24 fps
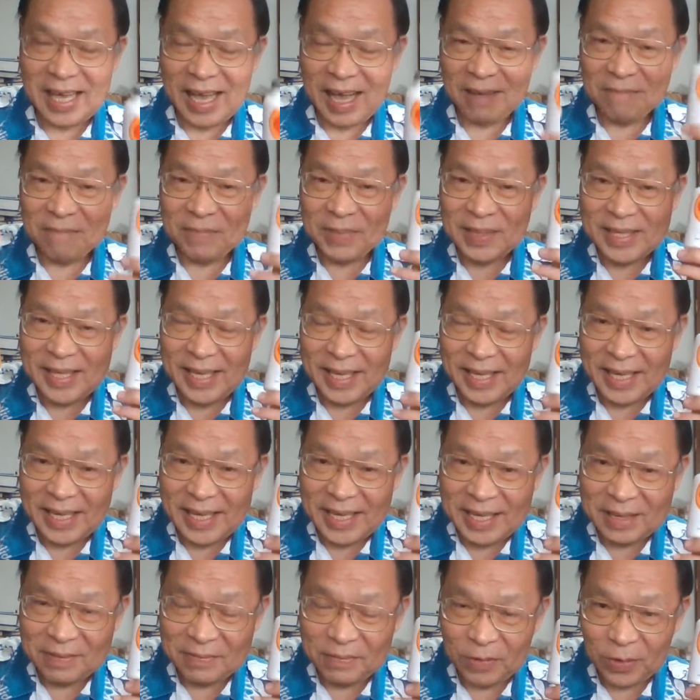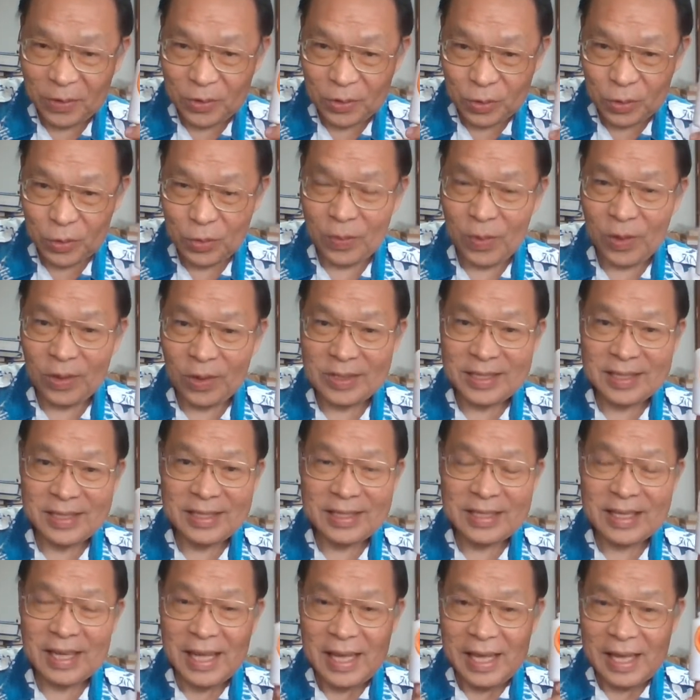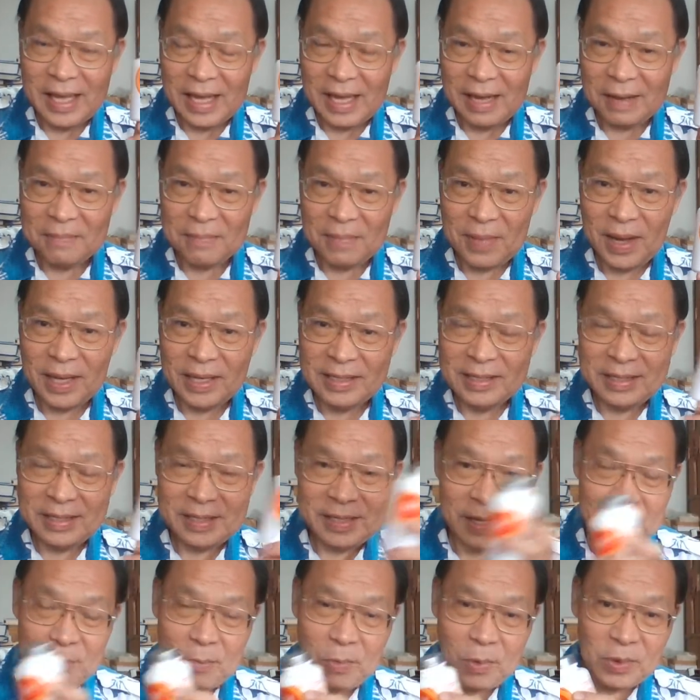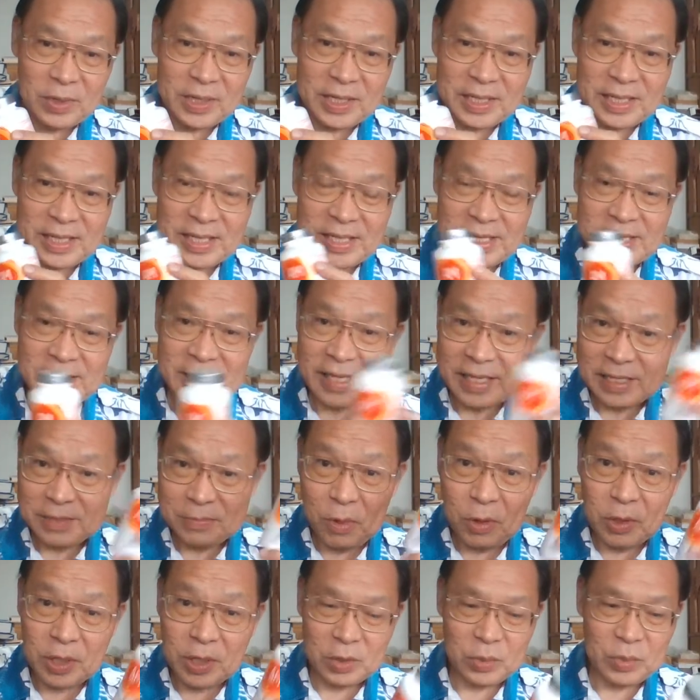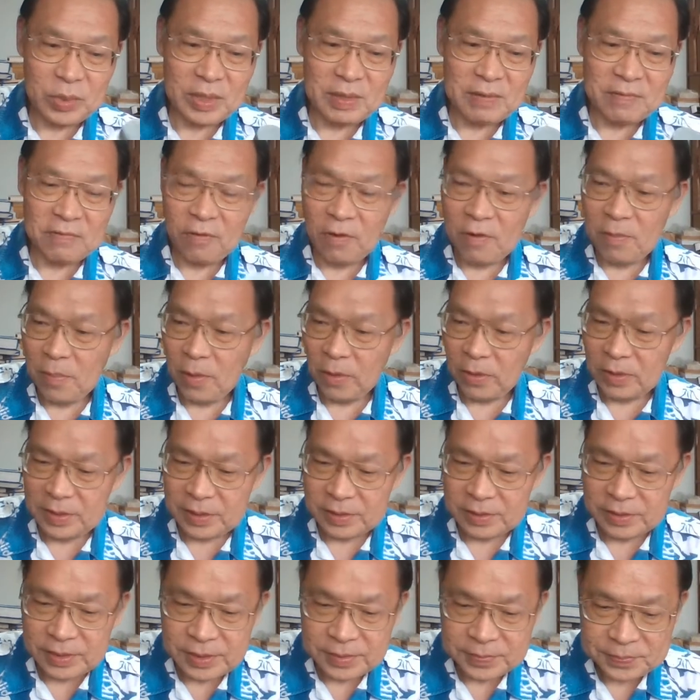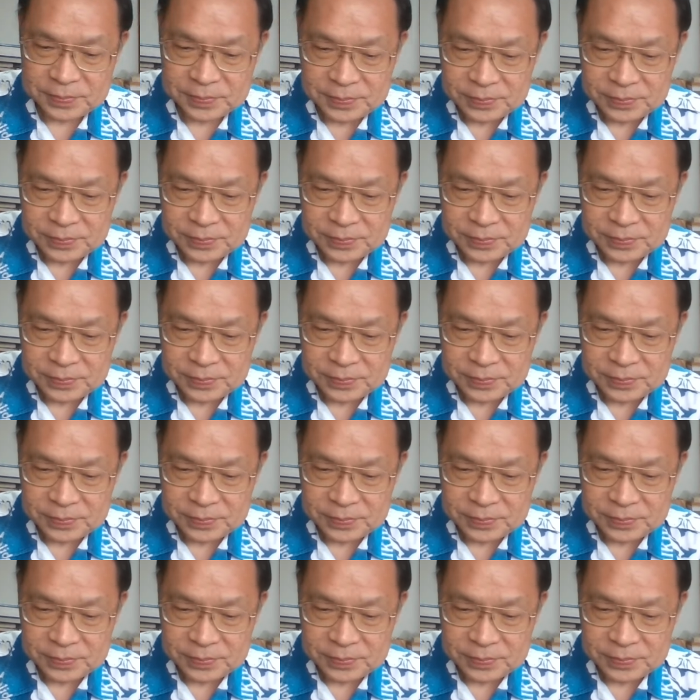I've been taking it for 2 bottles a month, more than a year. That's more than 24 bottles.